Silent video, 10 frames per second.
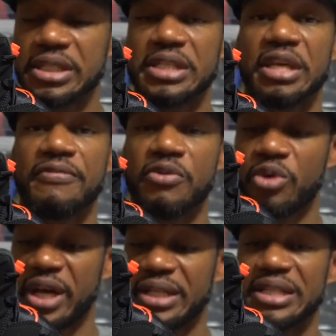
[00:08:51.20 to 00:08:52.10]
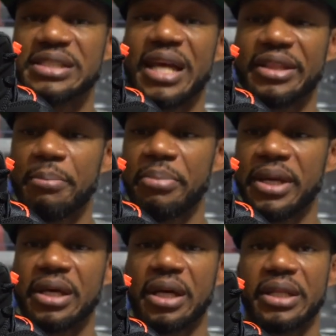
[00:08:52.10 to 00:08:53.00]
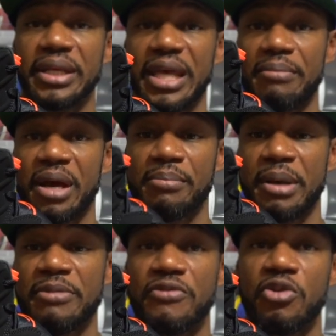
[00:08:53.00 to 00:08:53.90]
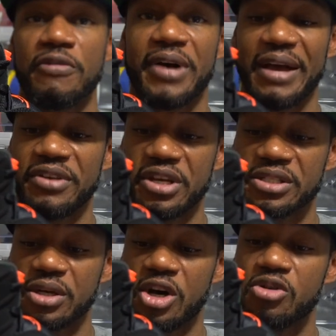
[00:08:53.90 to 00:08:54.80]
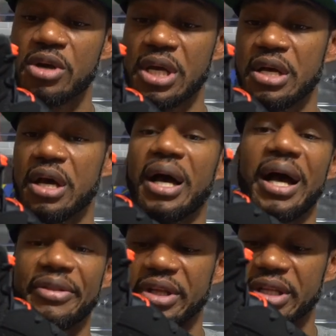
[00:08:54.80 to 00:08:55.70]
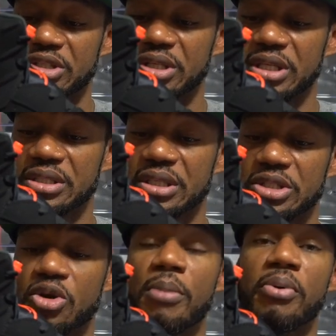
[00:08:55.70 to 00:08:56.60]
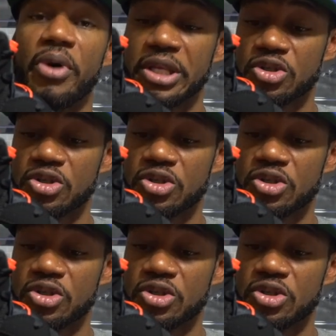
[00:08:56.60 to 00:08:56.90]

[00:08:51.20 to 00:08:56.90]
it says infrared and it's not the pink color that came back maybe four or five years ago, I think is, is on point.